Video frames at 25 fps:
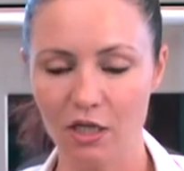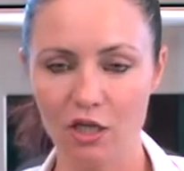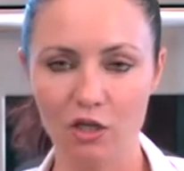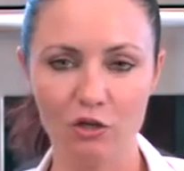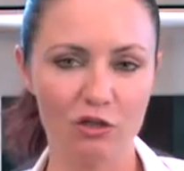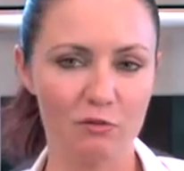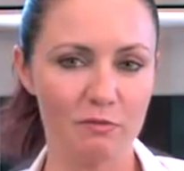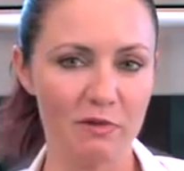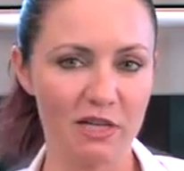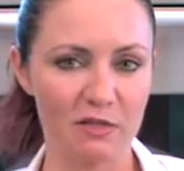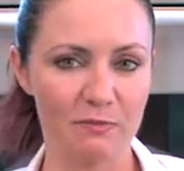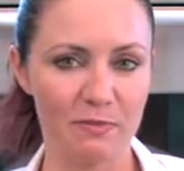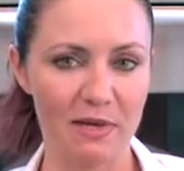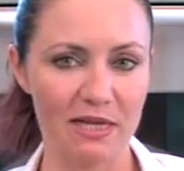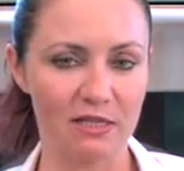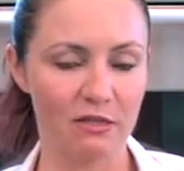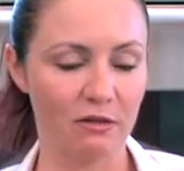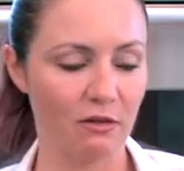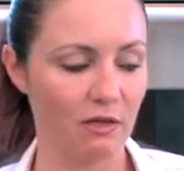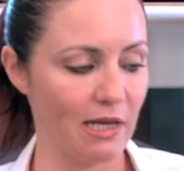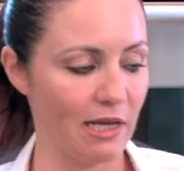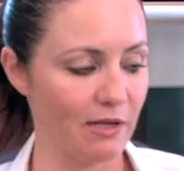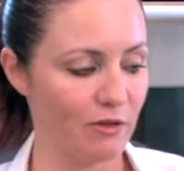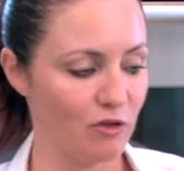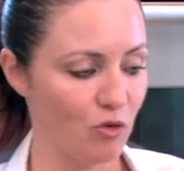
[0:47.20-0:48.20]
use my
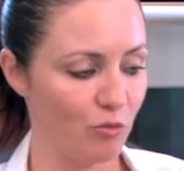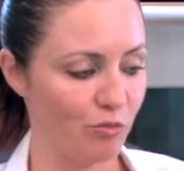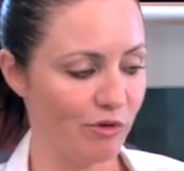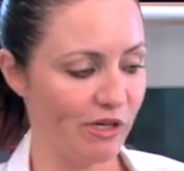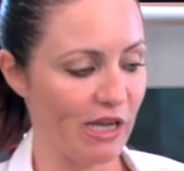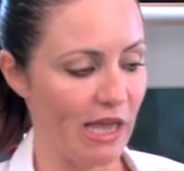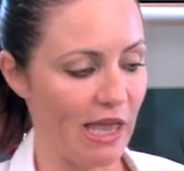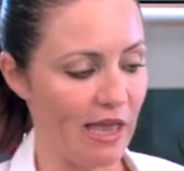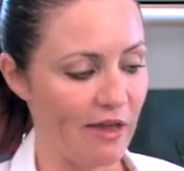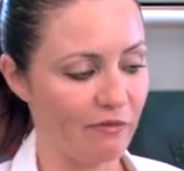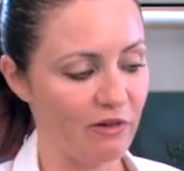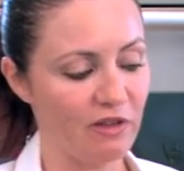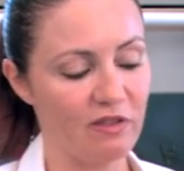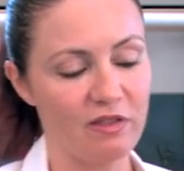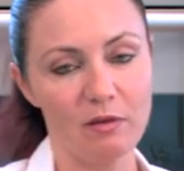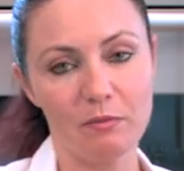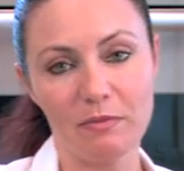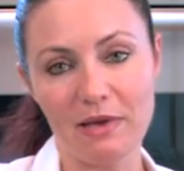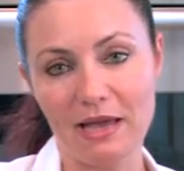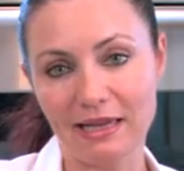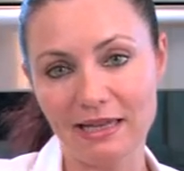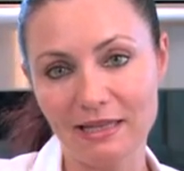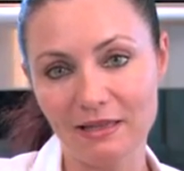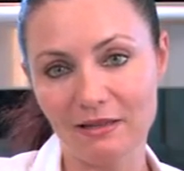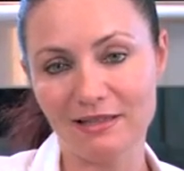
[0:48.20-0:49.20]
spatula to bring everything
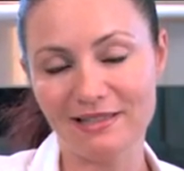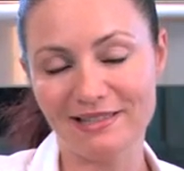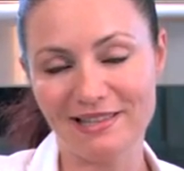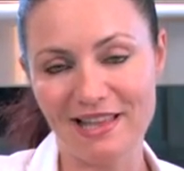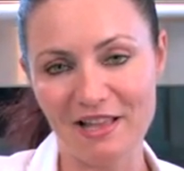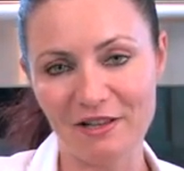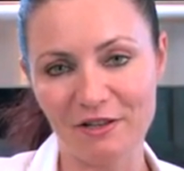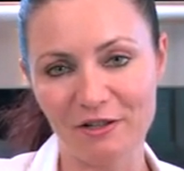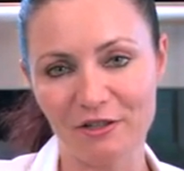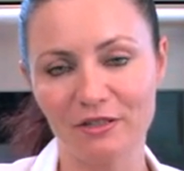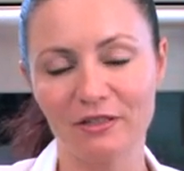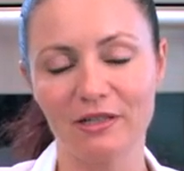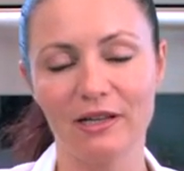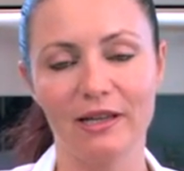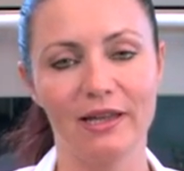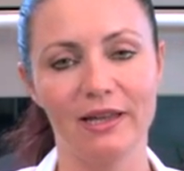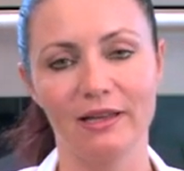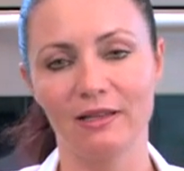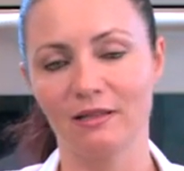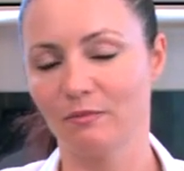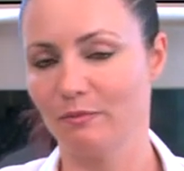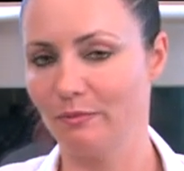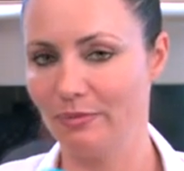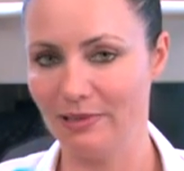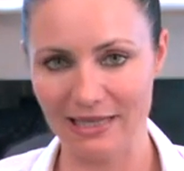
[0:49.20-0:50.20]
back in the center
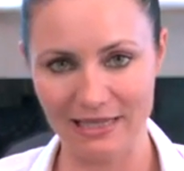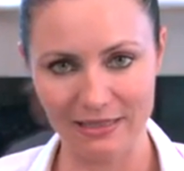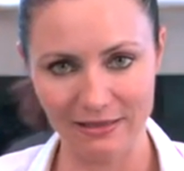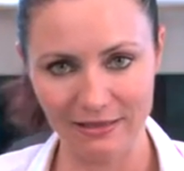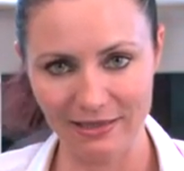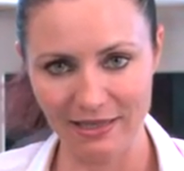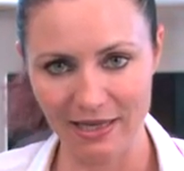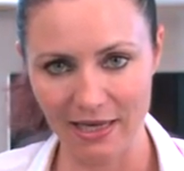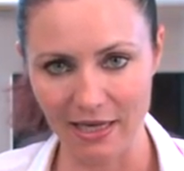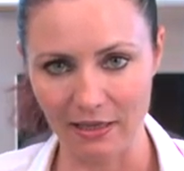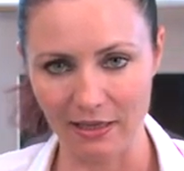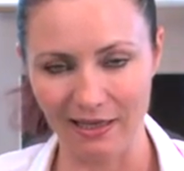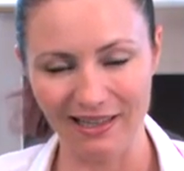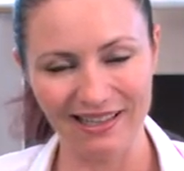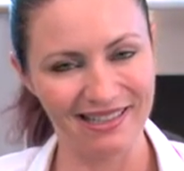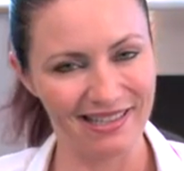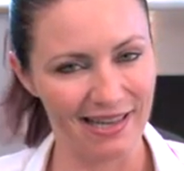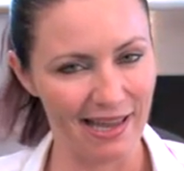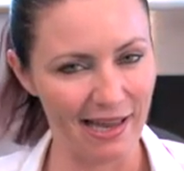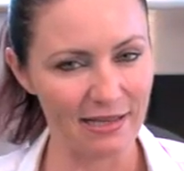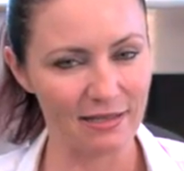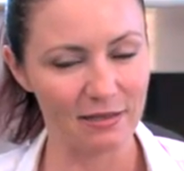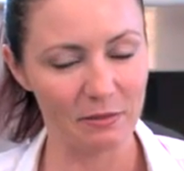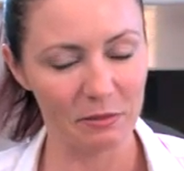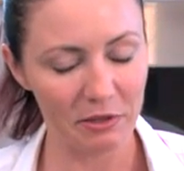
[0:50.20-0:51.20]
and blend again. It
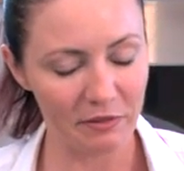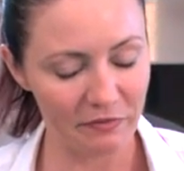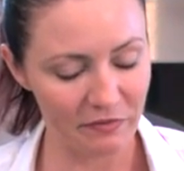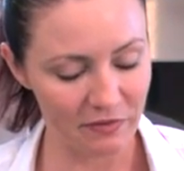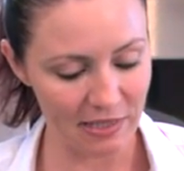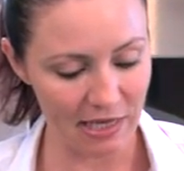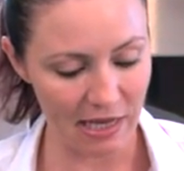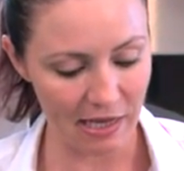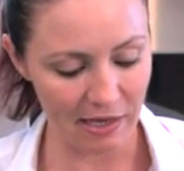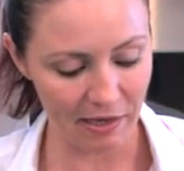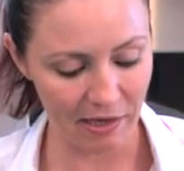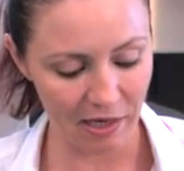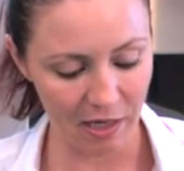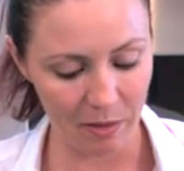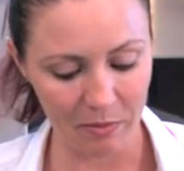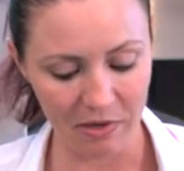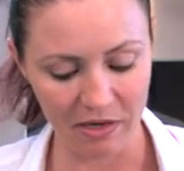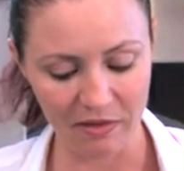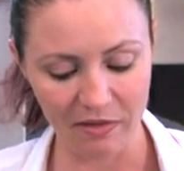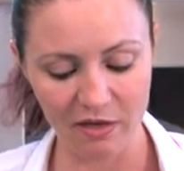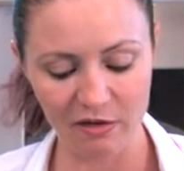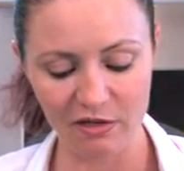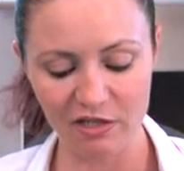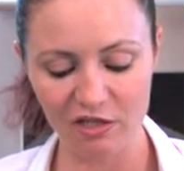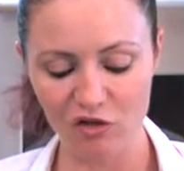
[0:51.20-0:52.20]
takes a bit of time
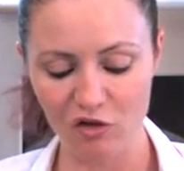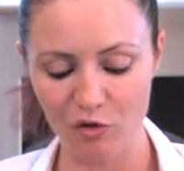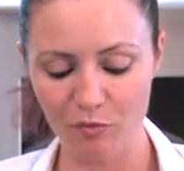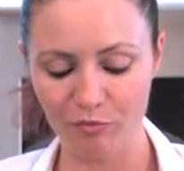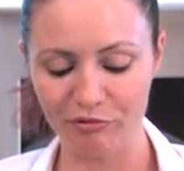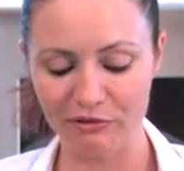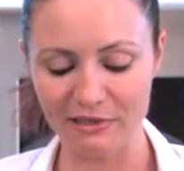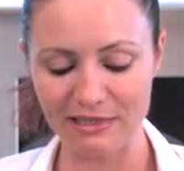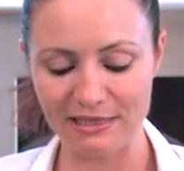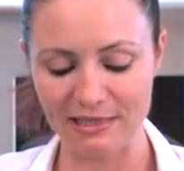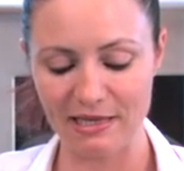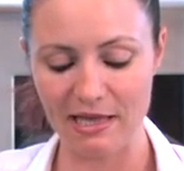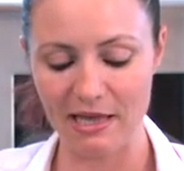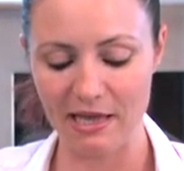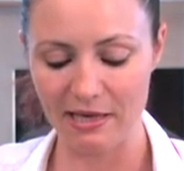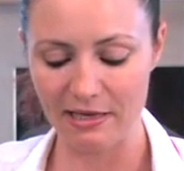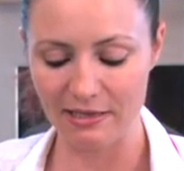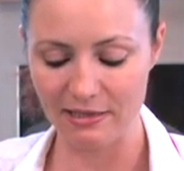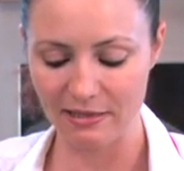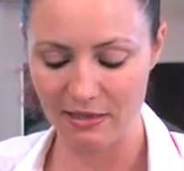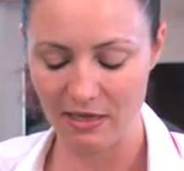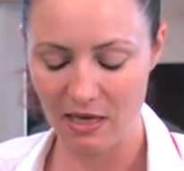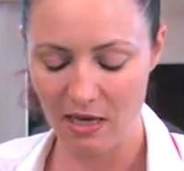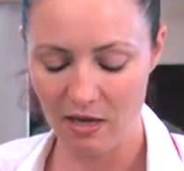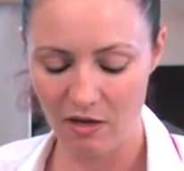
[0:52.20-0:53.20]
and there is no
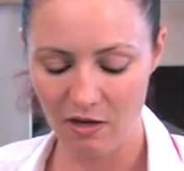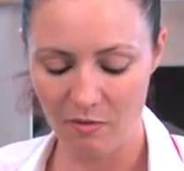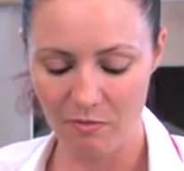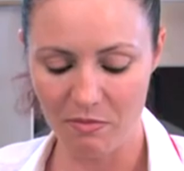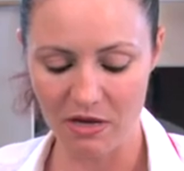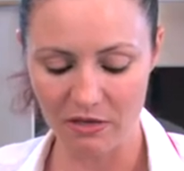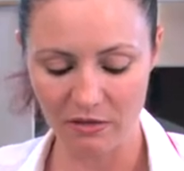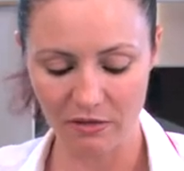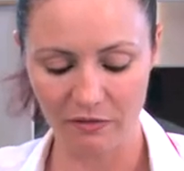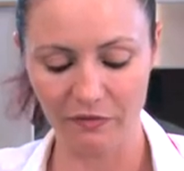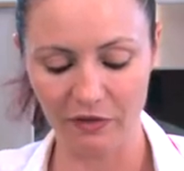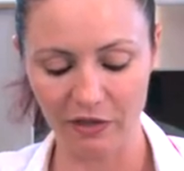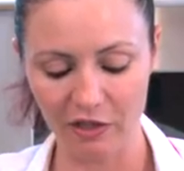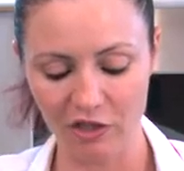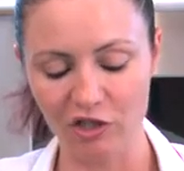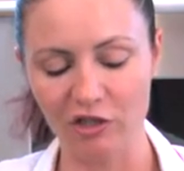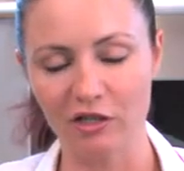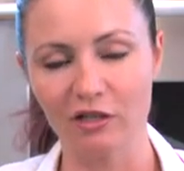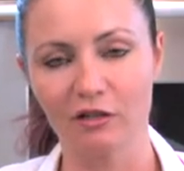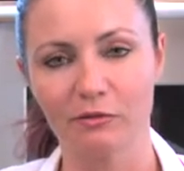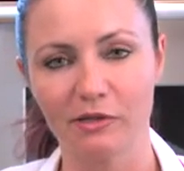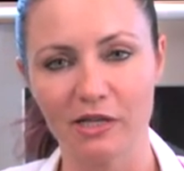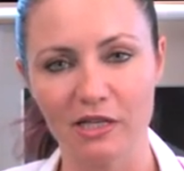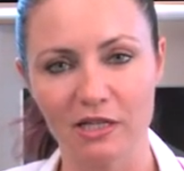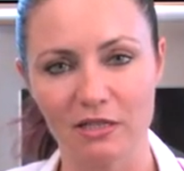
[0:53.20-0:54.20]
precise amount of each
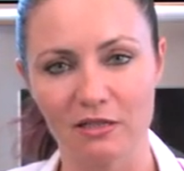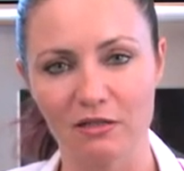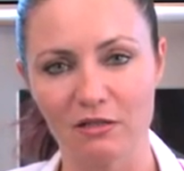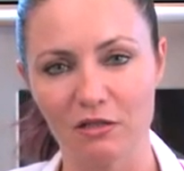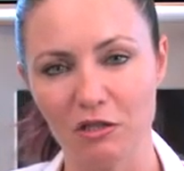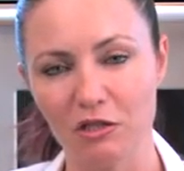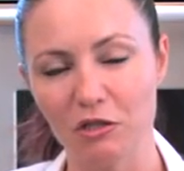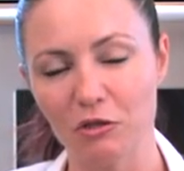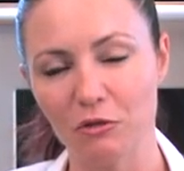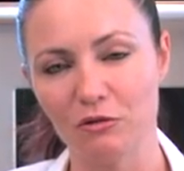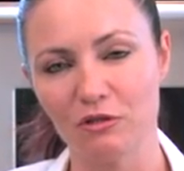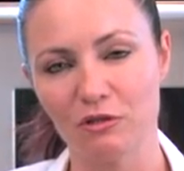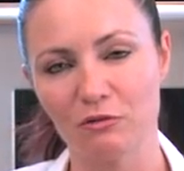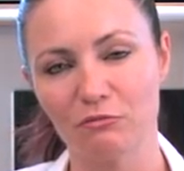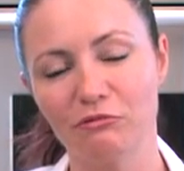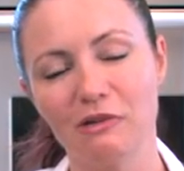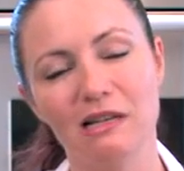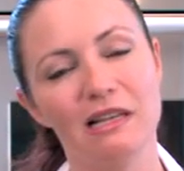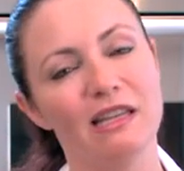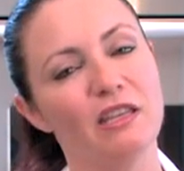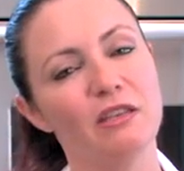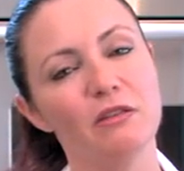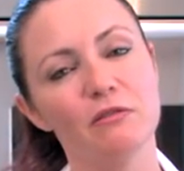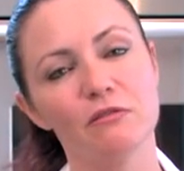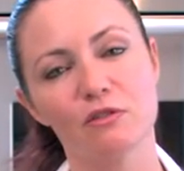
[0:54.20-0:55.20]
ingredient you use.
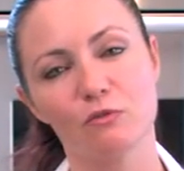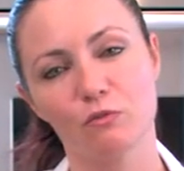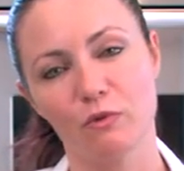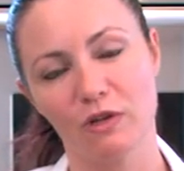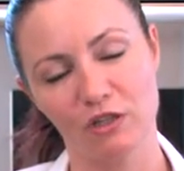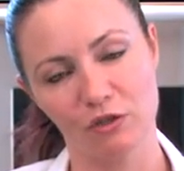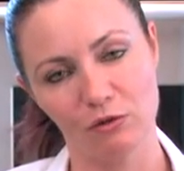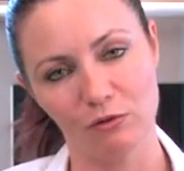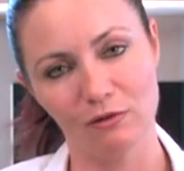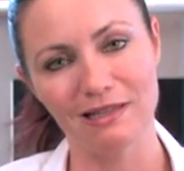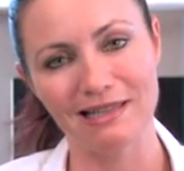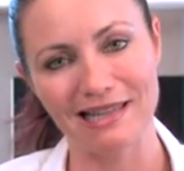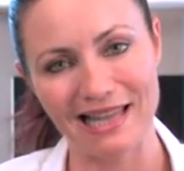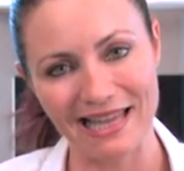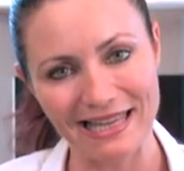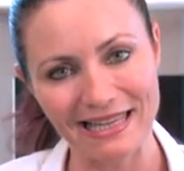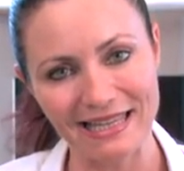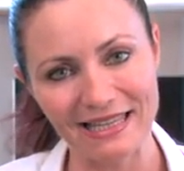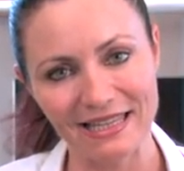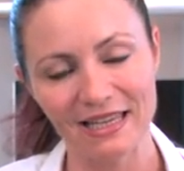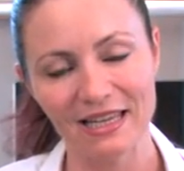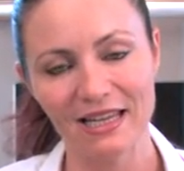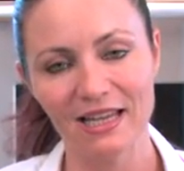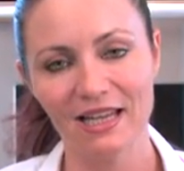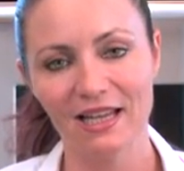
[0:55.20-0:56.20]
Really use what you like.